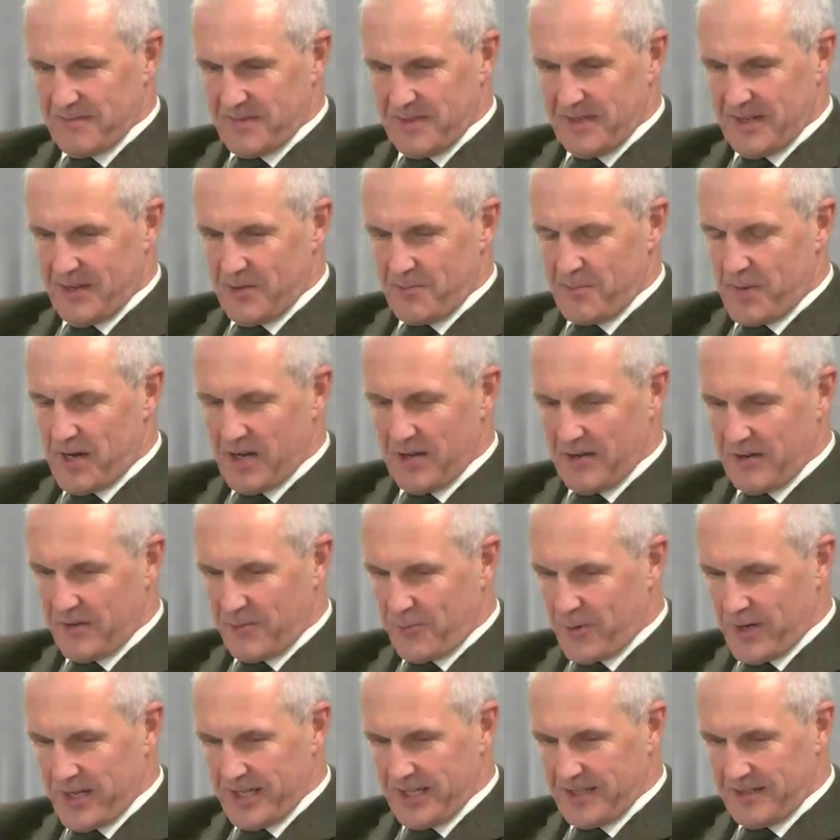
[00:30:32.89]
you know,
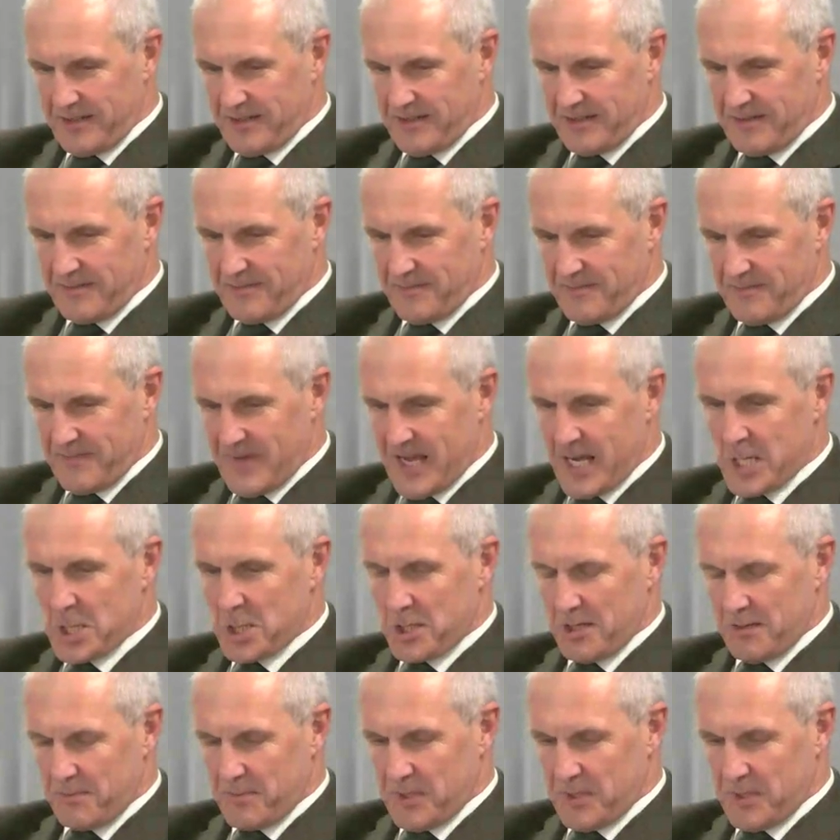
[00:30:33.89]
Pathway and Escher